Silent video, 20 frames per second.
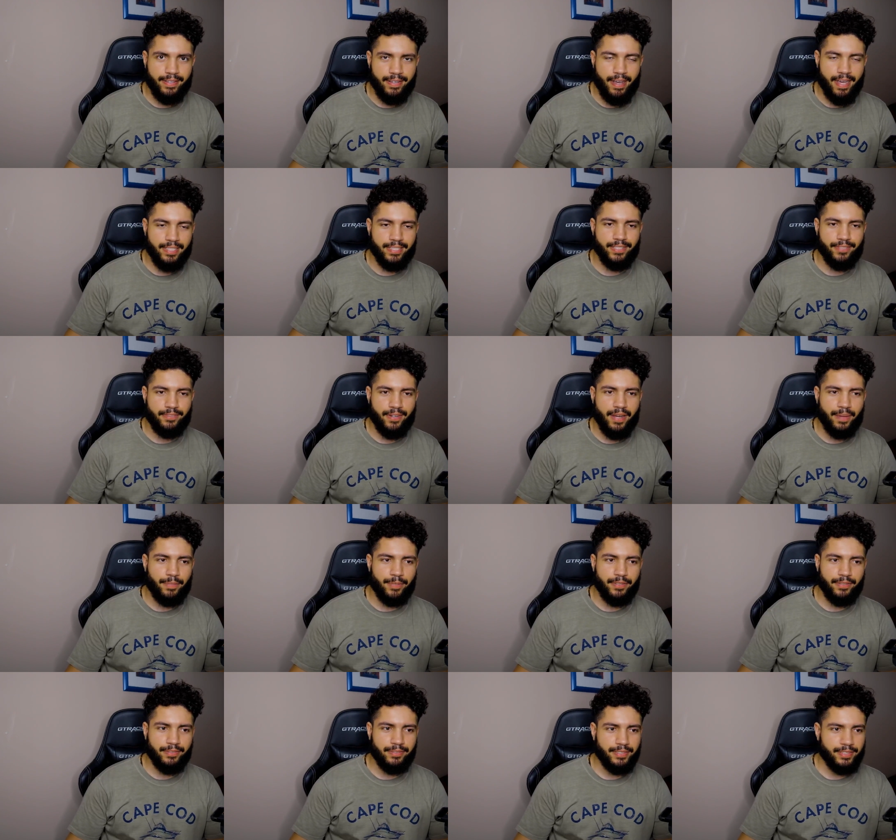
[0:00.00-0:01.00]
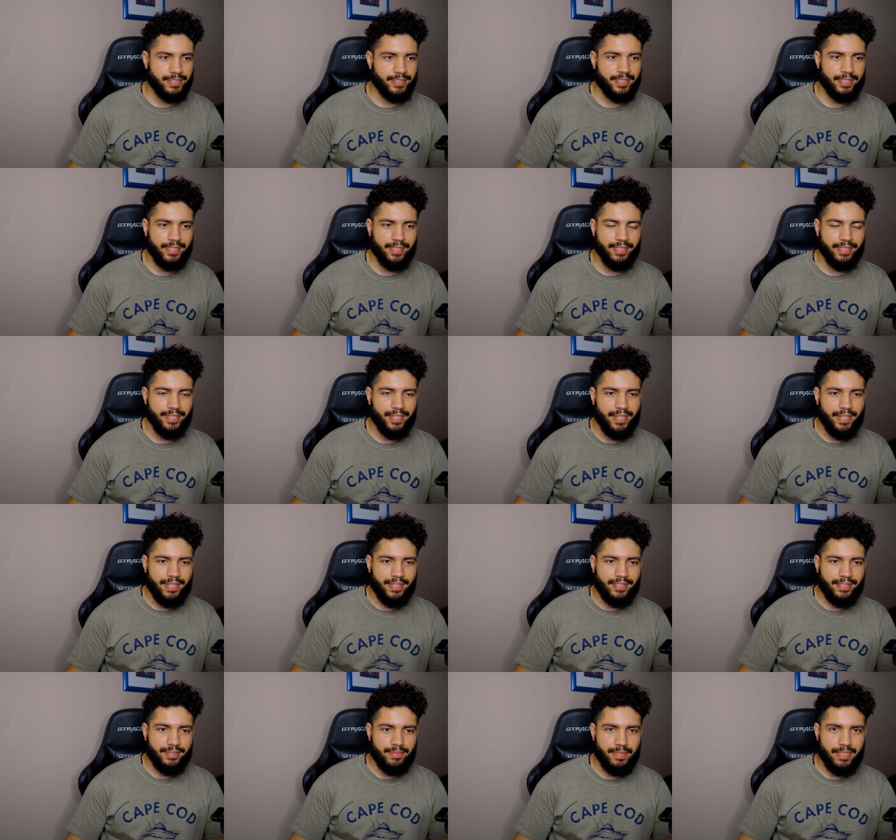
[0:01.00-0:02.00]
Hashirama was
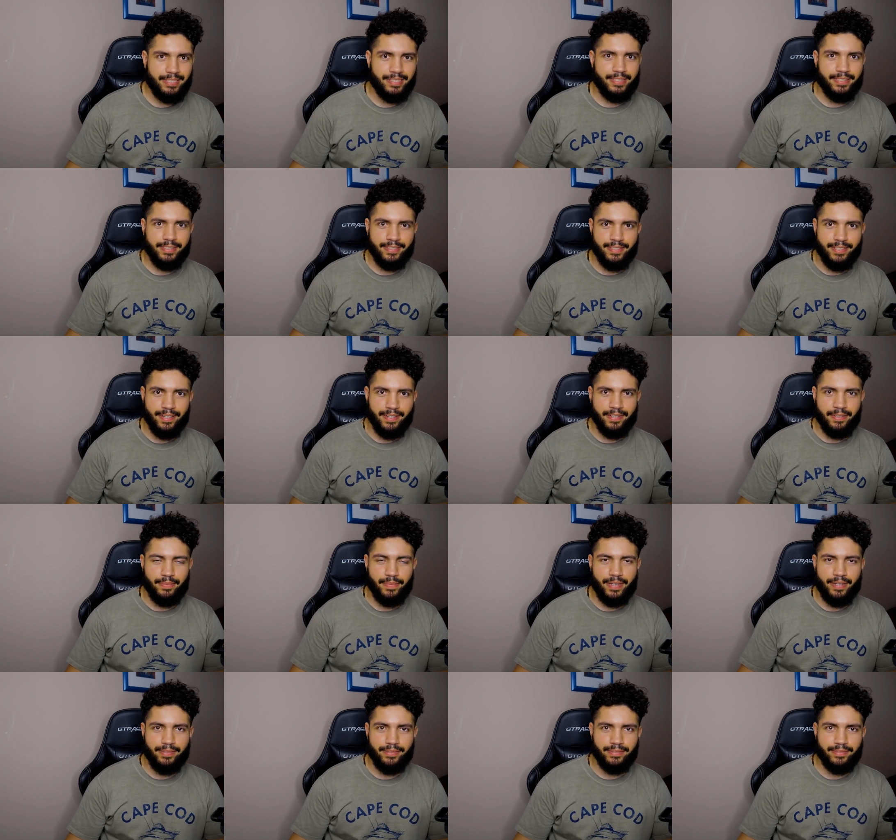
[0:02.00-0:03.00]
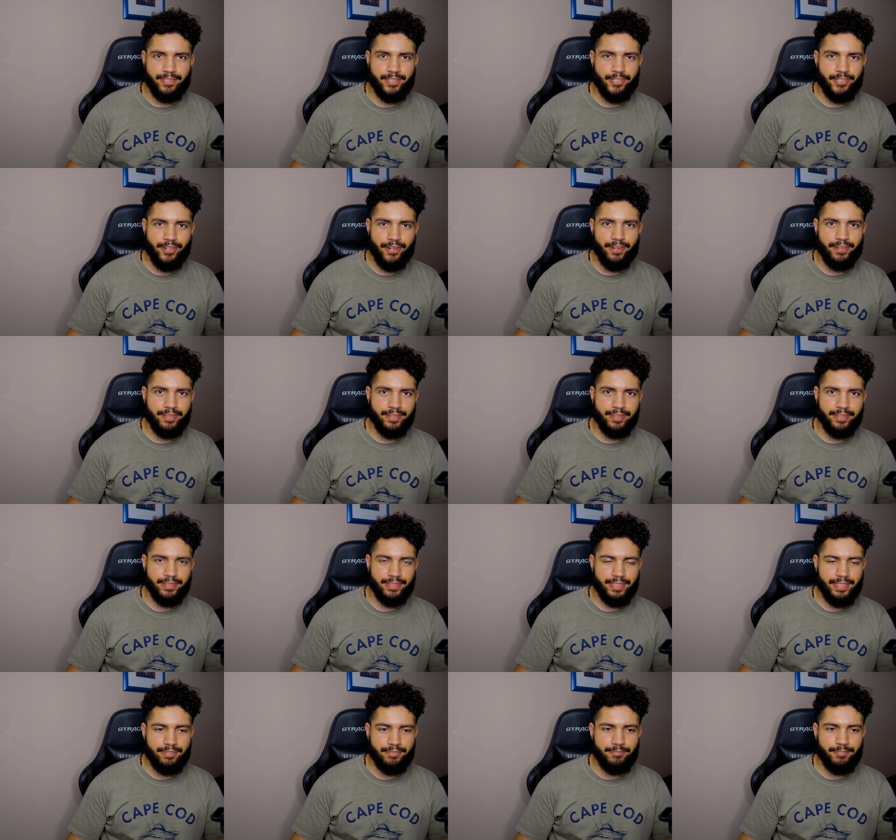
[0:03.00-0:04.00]
basically talking about starting the
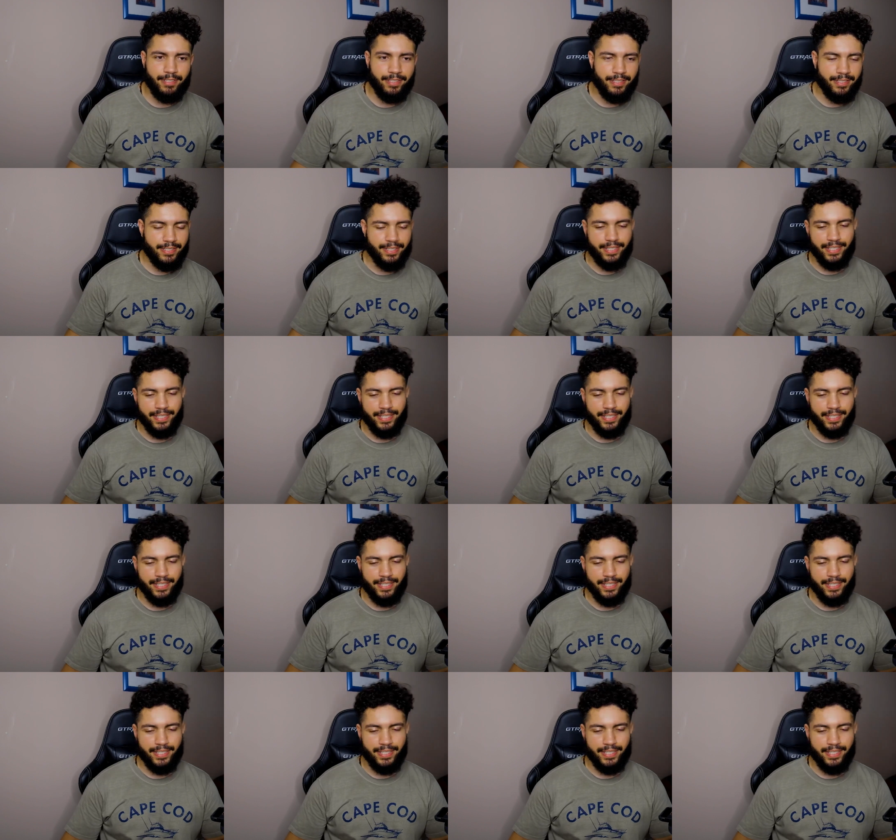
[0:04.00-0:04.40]
Leaf Village,